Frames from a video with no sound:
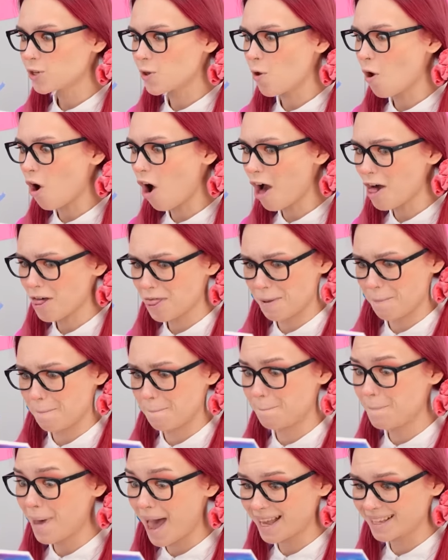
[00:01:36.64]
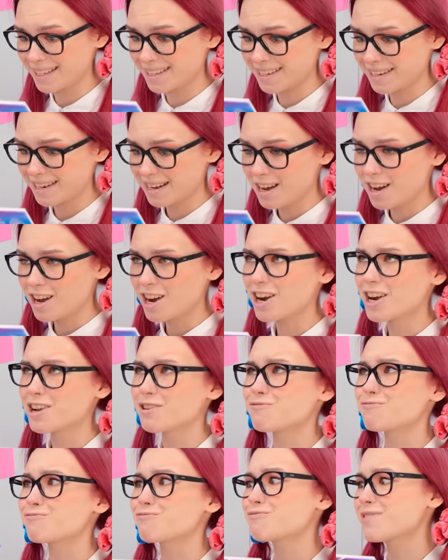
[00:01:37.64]
You are the best!
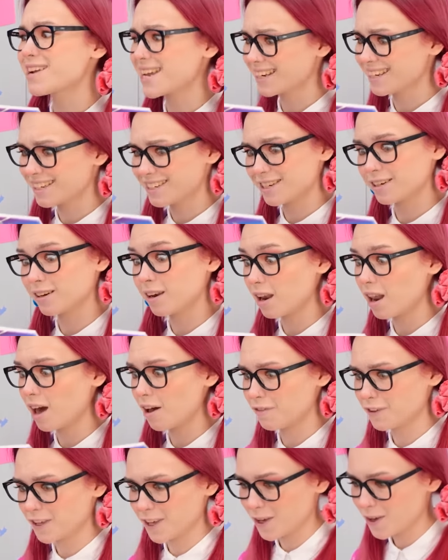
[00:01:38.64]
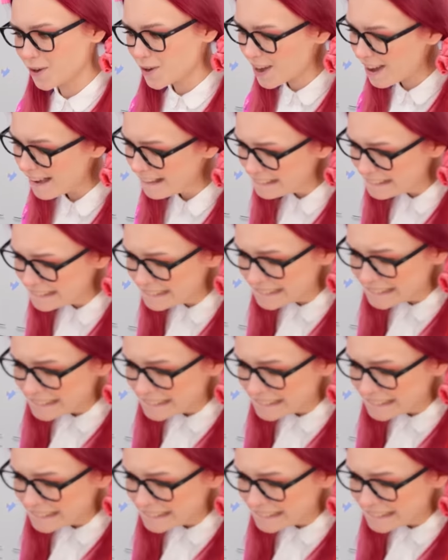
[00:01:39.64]
I really do love you!